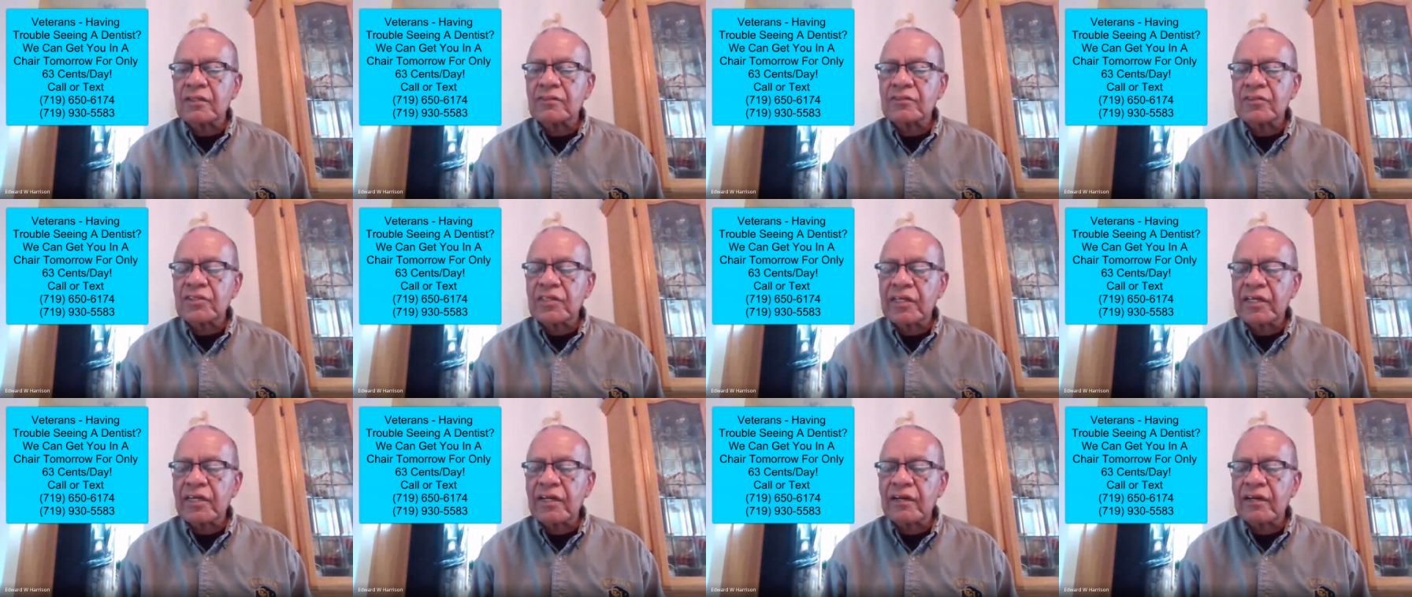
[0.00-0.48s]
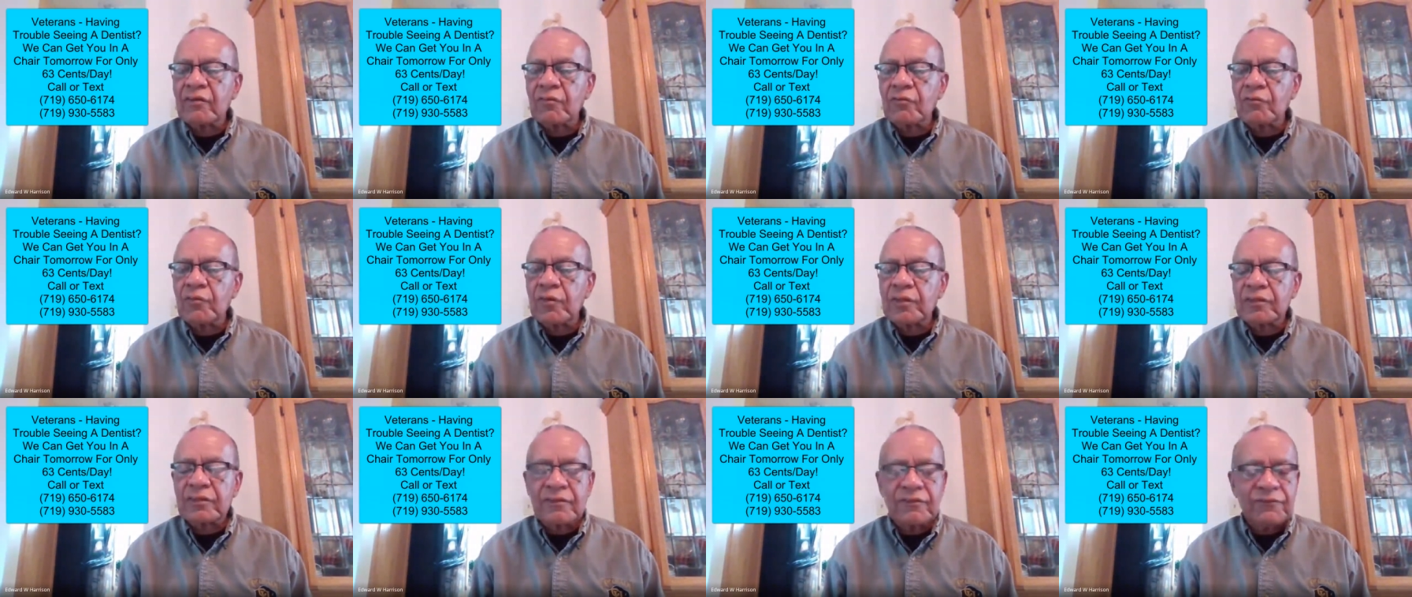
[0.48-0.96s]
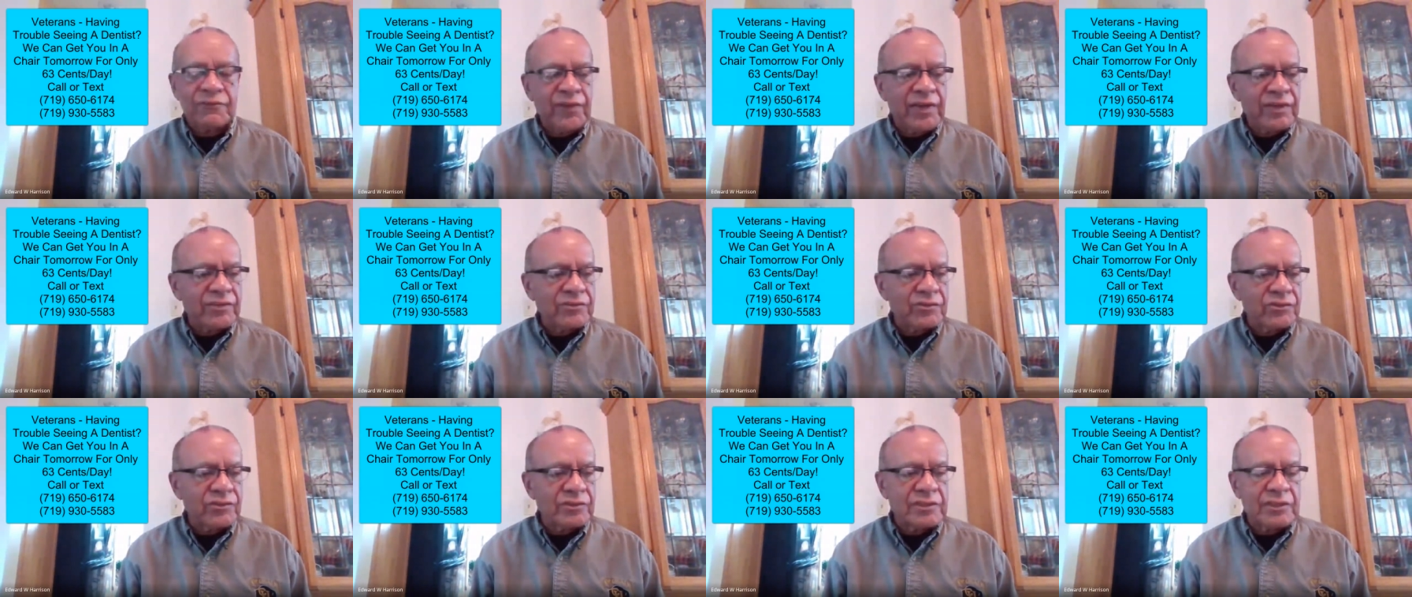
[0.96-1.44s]
chair with the
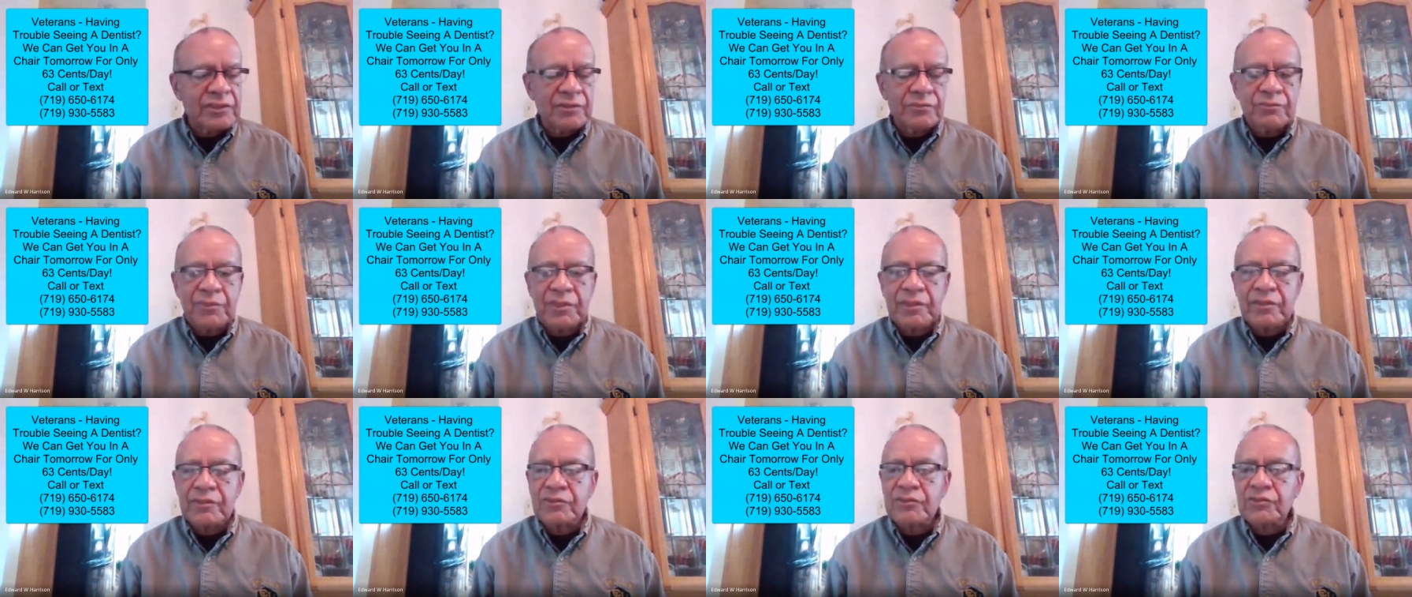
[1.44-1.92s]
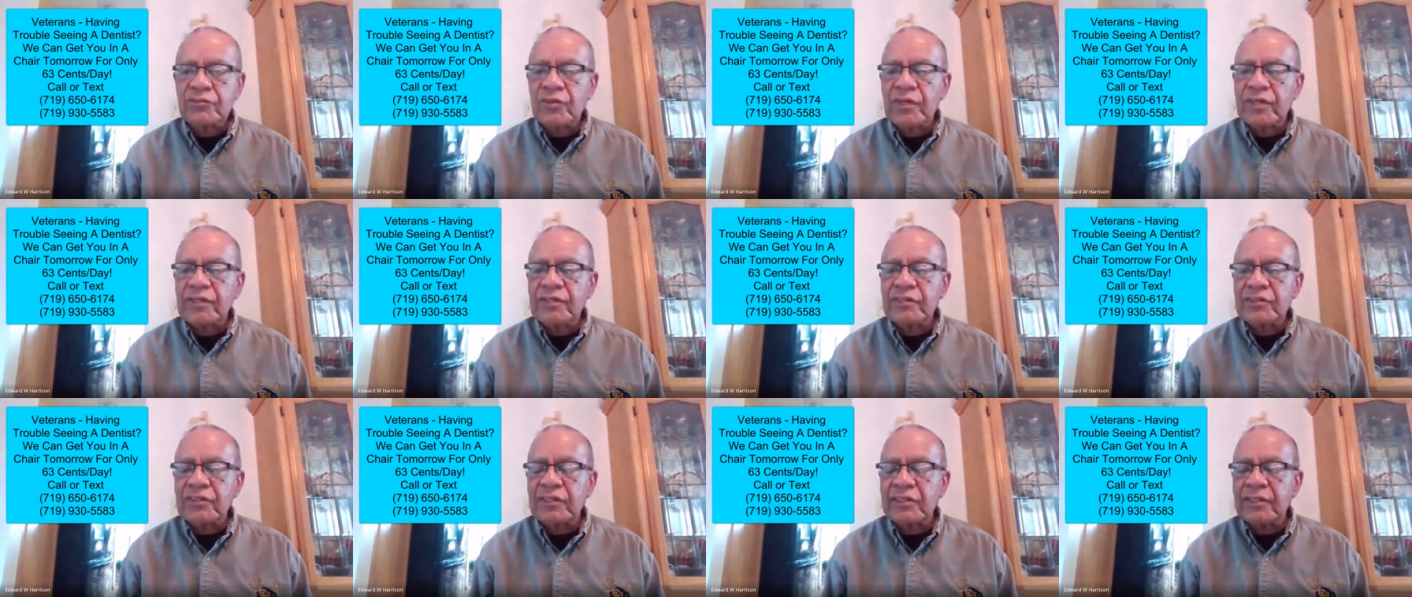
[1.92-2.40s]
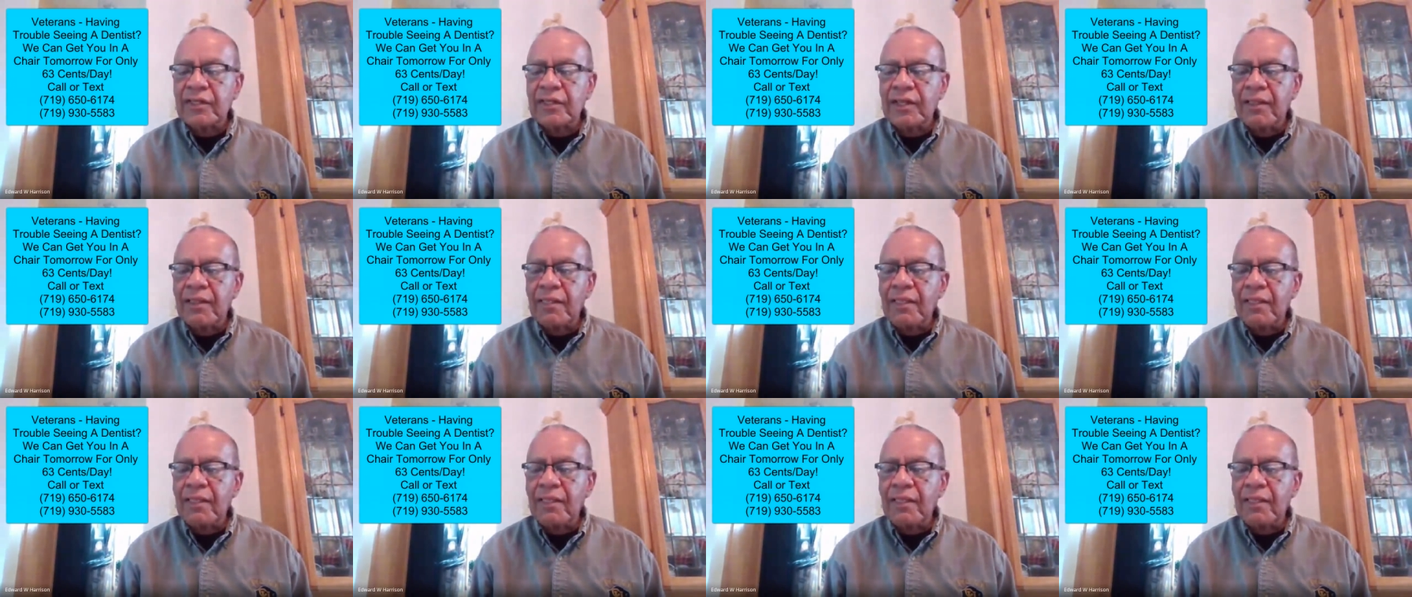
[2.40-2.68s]
Veterans Administration.